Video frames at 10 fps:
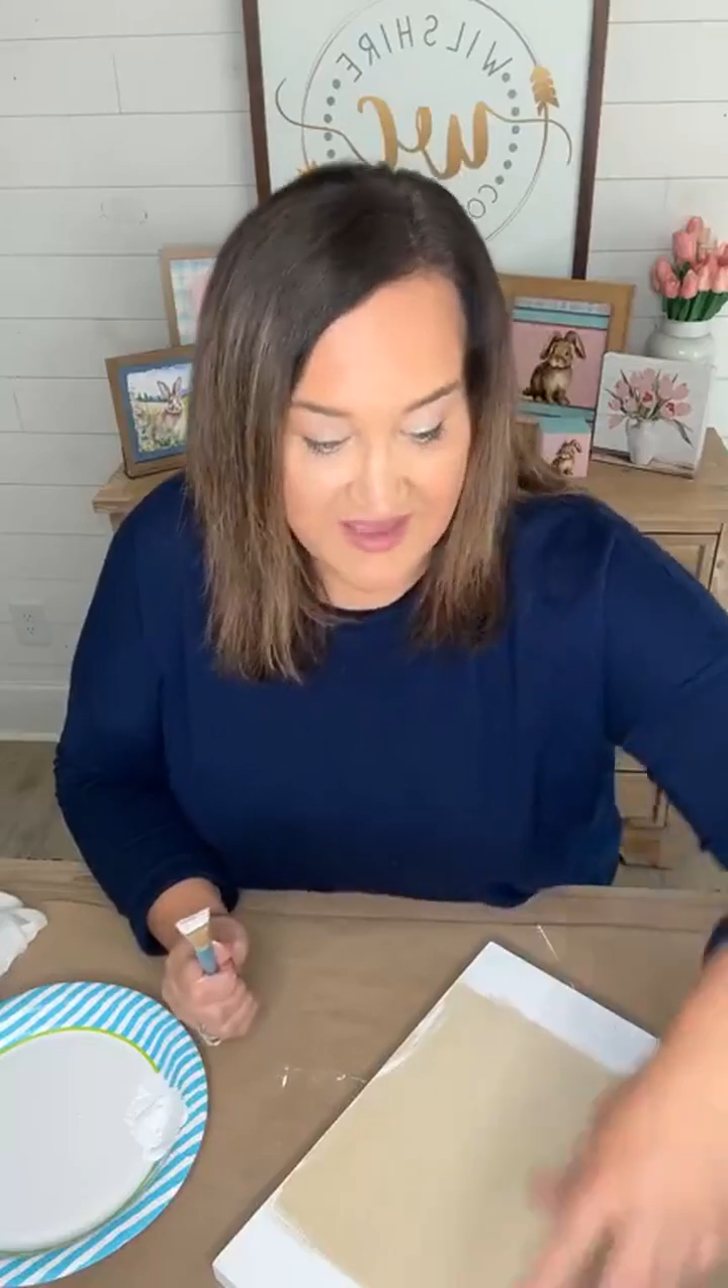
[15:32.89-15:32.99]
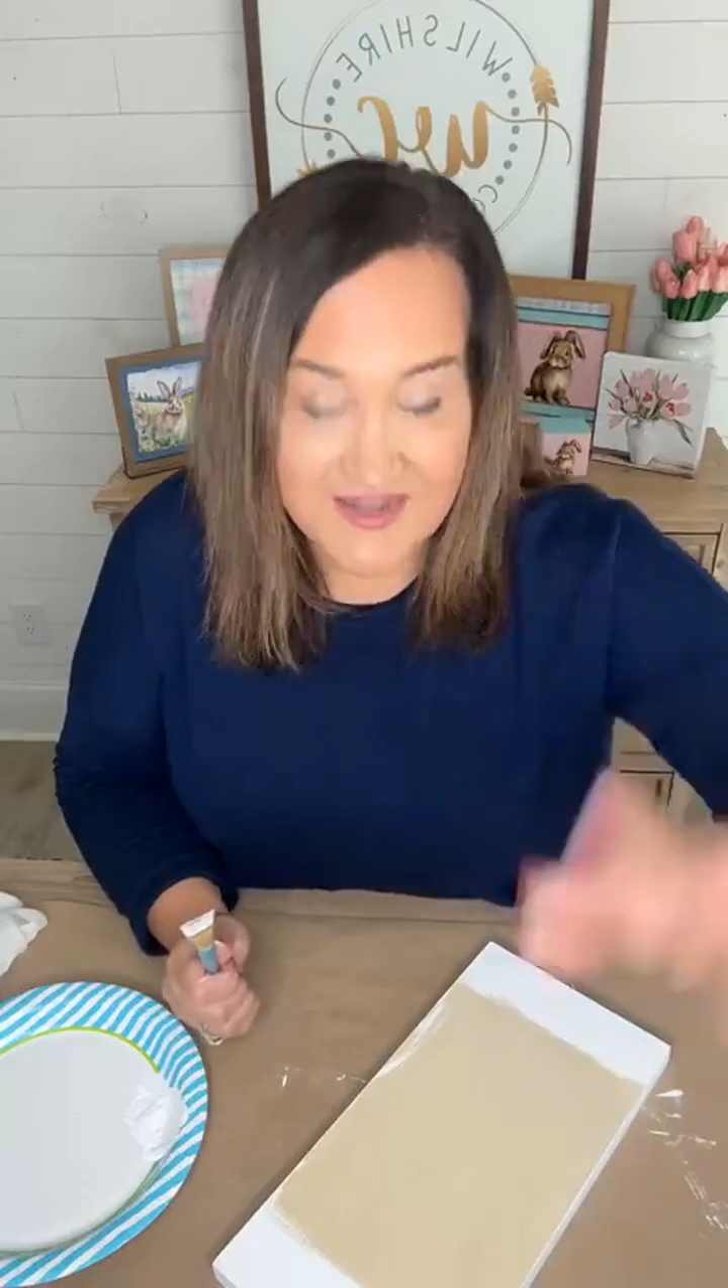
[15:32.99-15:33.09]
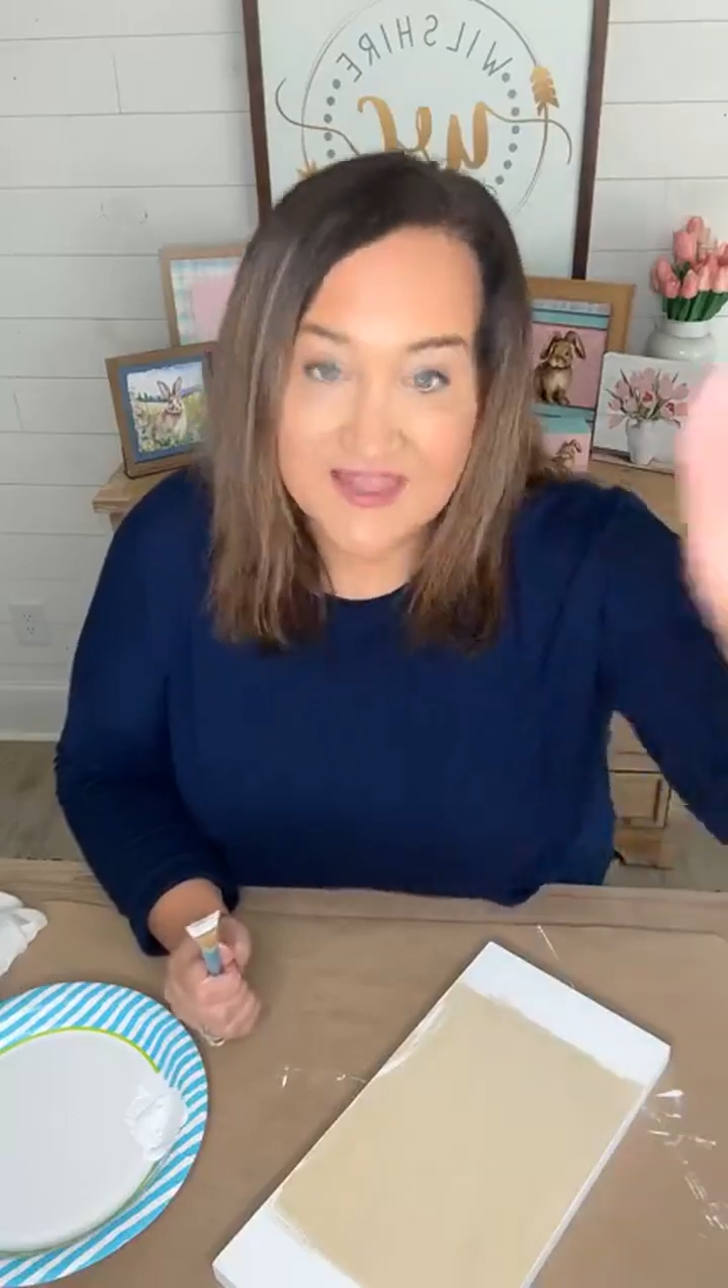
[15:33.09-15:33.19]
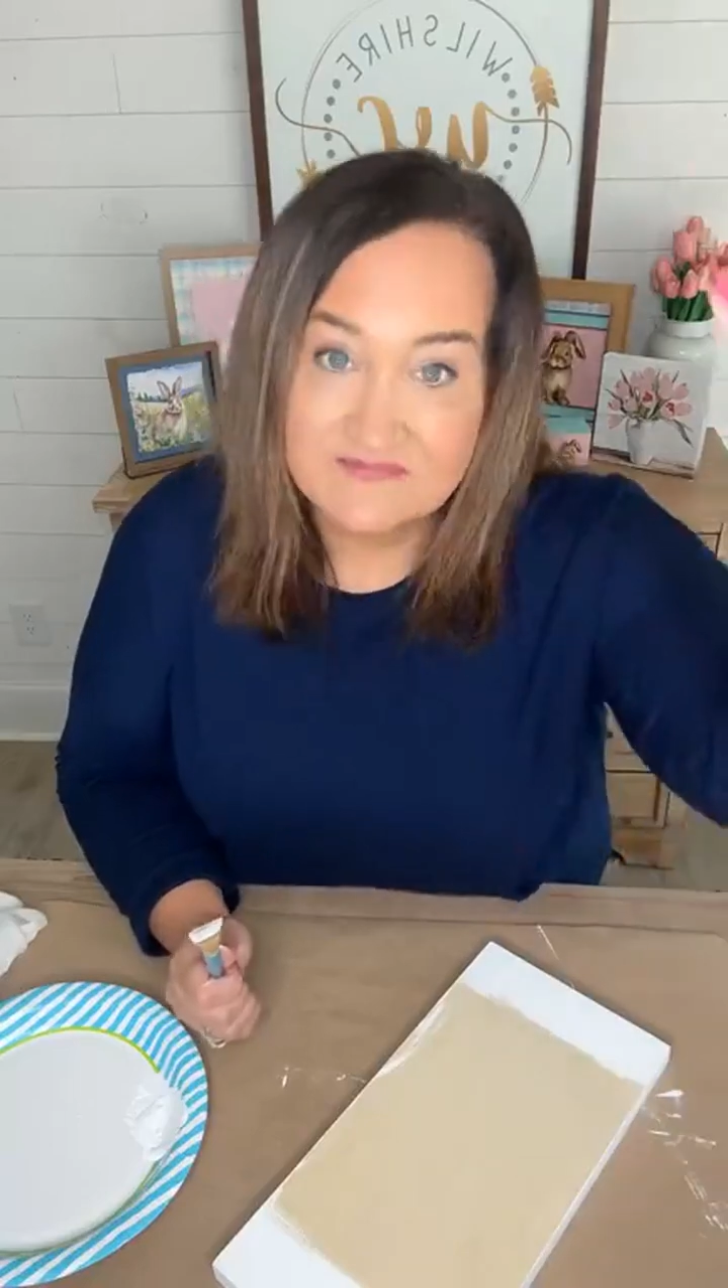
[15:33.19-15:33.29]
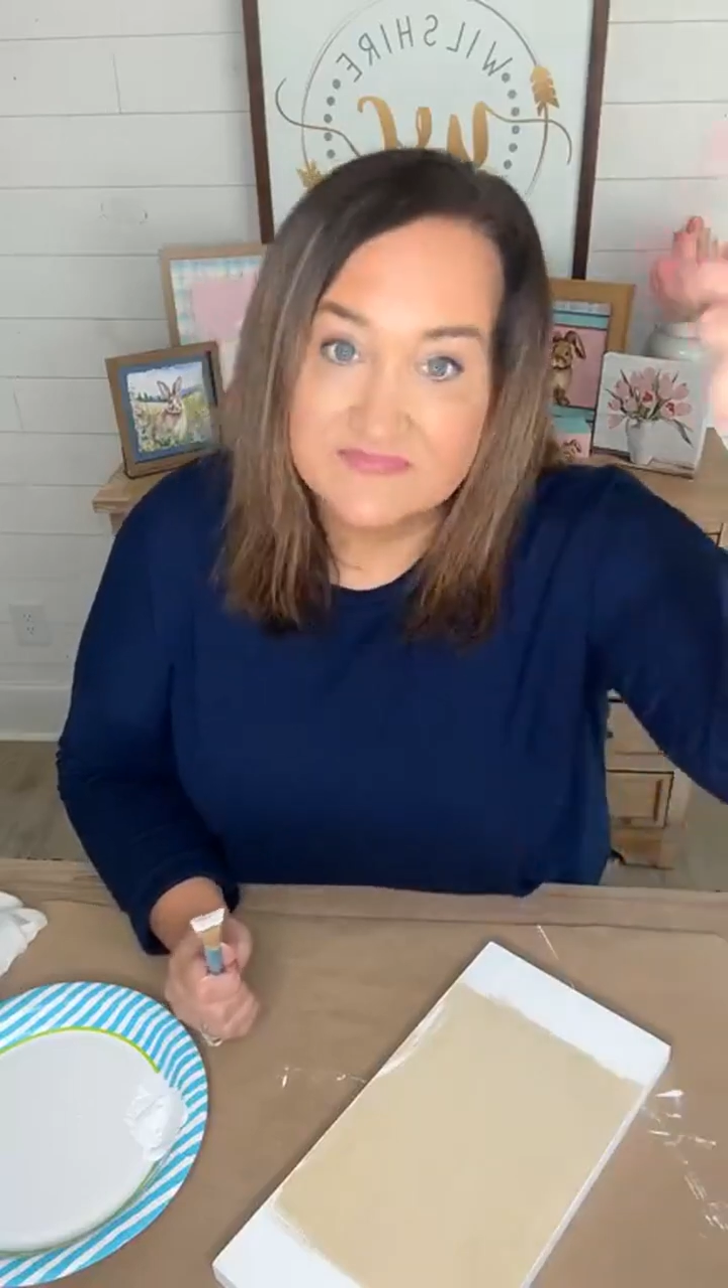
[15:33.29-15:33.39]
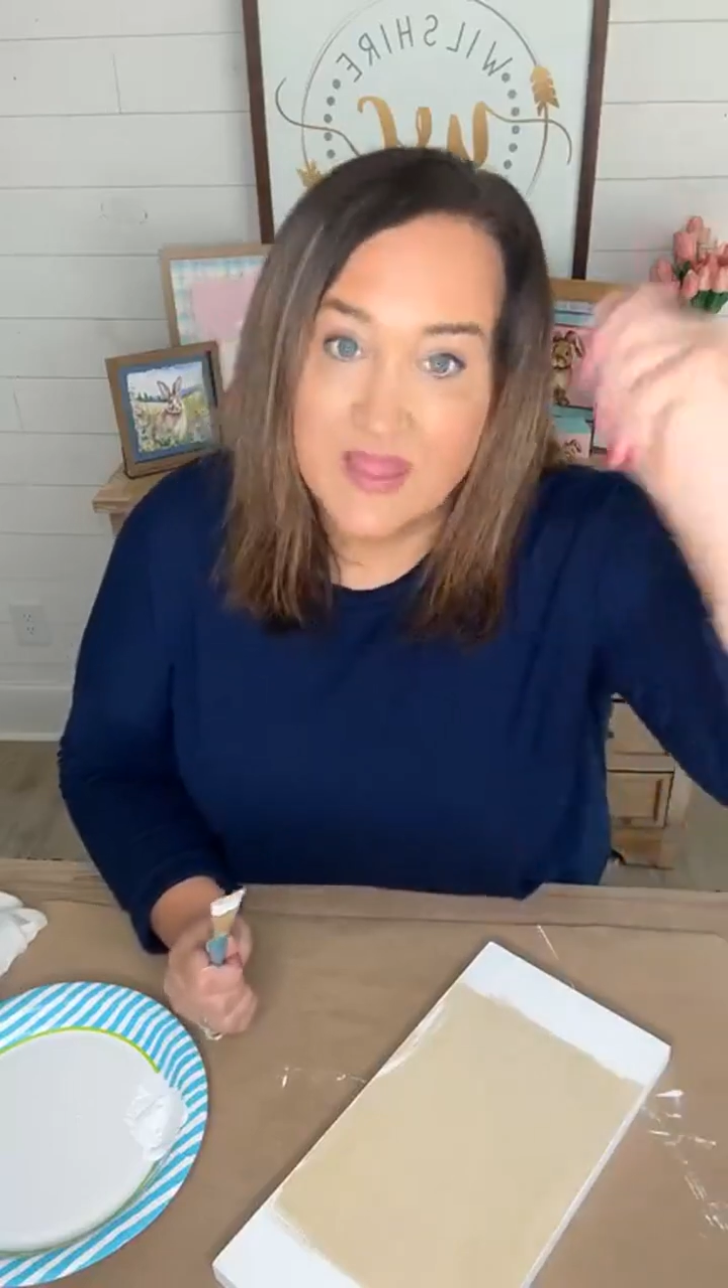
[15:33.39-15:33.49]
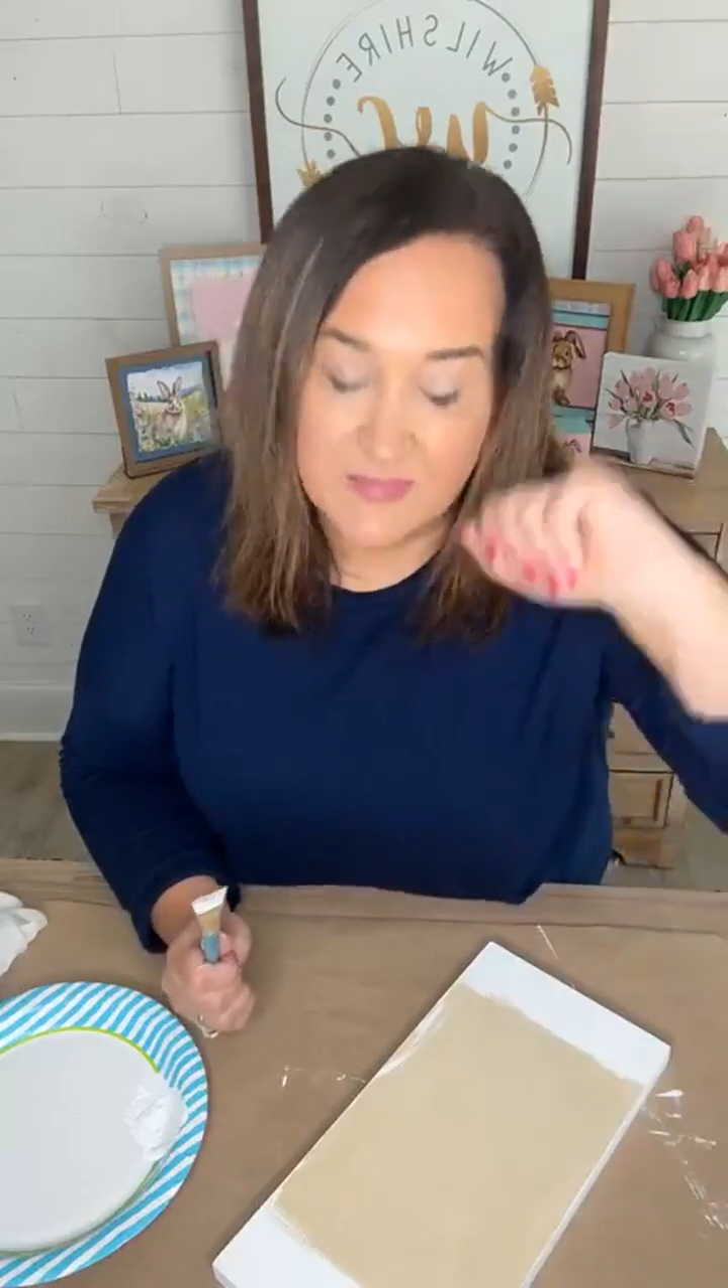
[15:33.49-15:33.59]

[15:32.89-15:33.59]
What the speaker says: find it,